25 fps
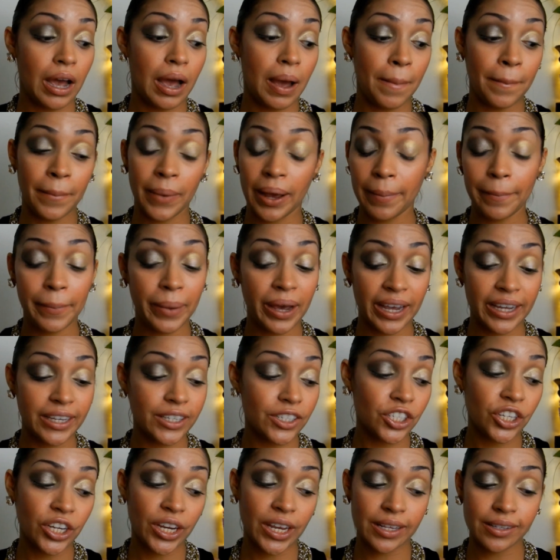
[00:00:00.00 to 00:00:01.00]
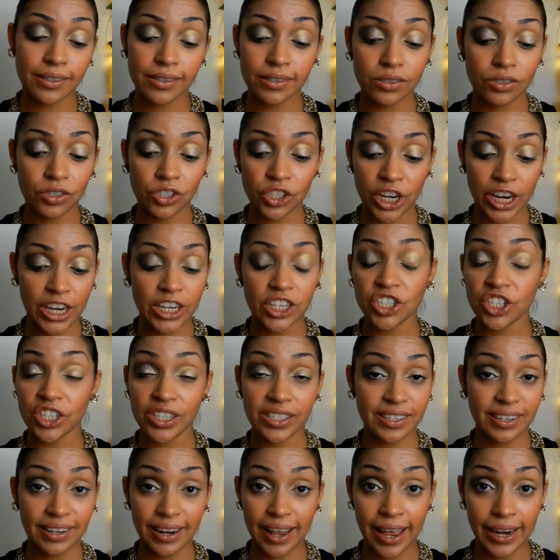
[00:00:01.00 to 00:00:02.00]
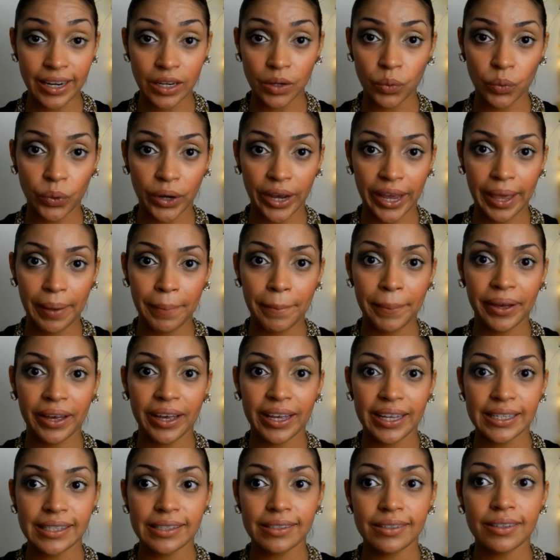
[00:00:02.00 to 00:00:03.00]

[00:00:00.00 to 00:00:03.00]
my mind changes in any way, but